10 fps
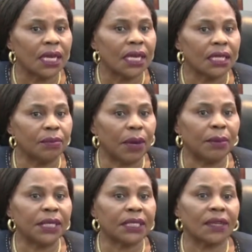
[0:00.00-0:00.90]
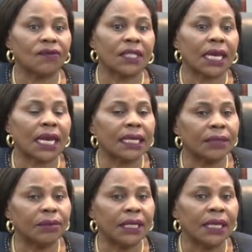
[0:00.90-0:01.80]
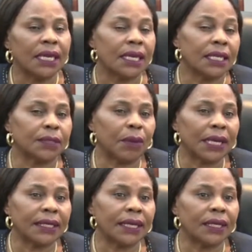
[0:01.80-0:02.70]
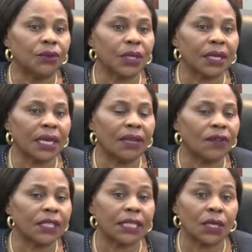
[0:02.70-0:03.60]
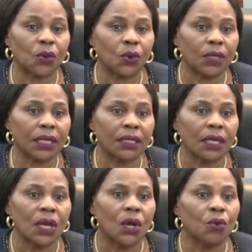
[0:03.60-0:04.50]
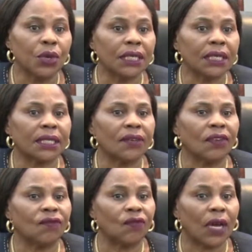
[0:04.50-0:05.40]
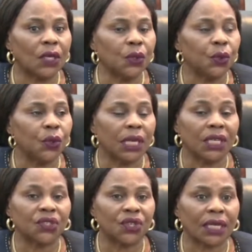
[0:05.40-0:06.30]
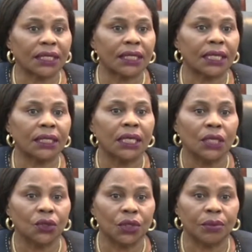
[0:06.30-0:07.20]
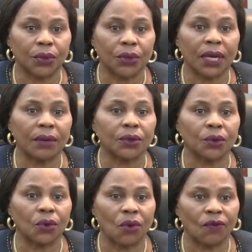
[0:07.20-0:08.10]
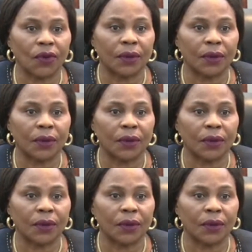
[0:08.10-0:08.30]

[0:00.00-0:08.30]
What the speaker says: the Public Service Academy has partnered with relevant stakeholders, which has given value and traction to the programs on offer.